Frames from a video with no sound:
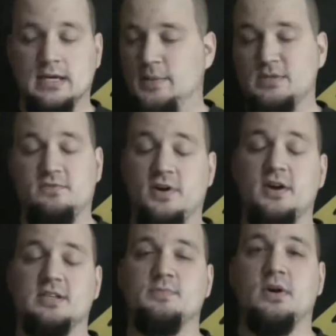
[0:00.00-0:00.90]
Um, it's a
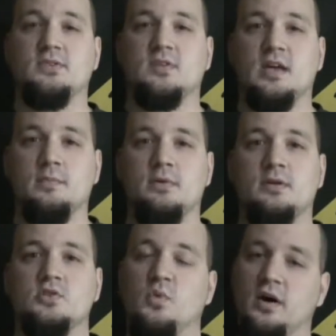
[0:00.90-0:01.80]
very experienced team.
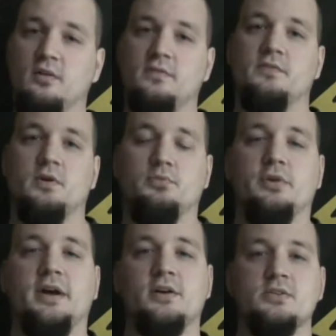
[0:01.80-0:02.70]
Twelve of their
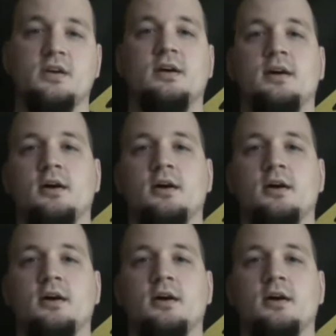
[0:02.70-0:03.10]
players